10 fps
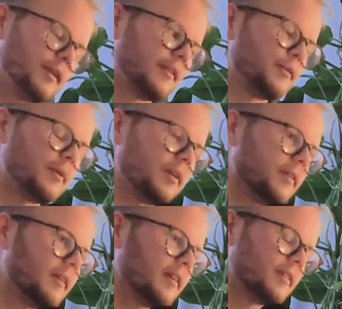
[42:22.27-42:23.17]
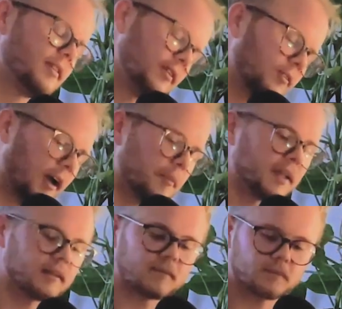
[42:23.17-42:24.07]
one. I
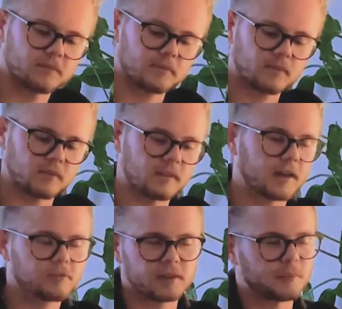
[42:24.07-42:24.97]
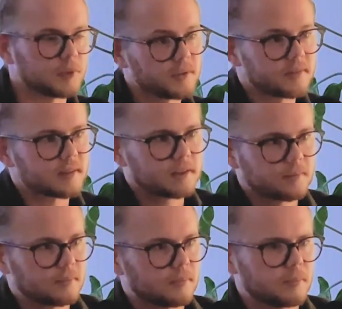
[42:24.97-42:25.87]
mean, definitely music
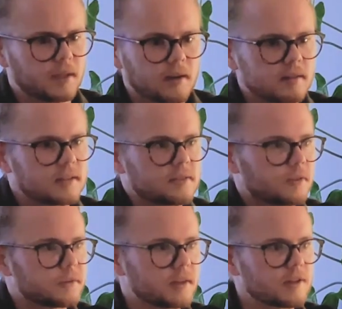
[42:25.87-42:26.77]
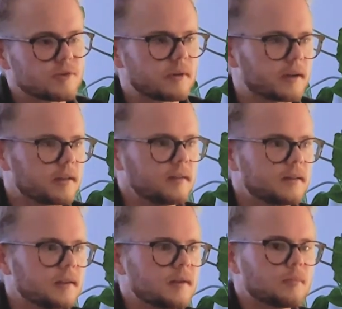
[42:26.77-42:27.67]
because it's so saturated.
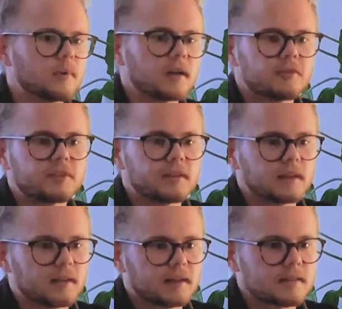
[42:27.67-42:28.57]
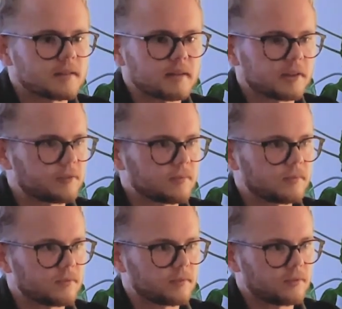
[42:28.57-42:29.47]
But I feel like that's the thing
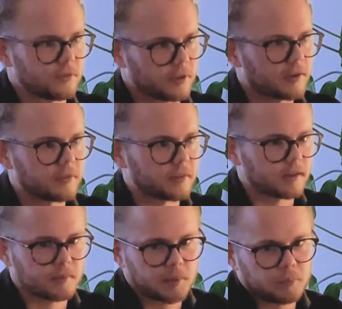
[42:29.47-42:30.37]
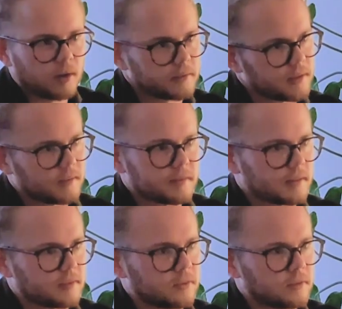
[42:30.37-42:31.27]
for everything. I mean, podcasting
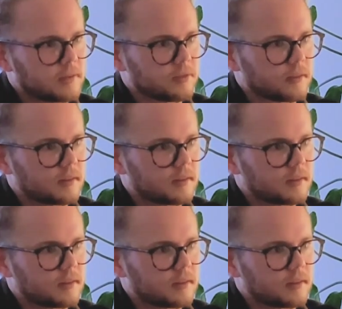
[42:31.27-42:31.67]
is no different.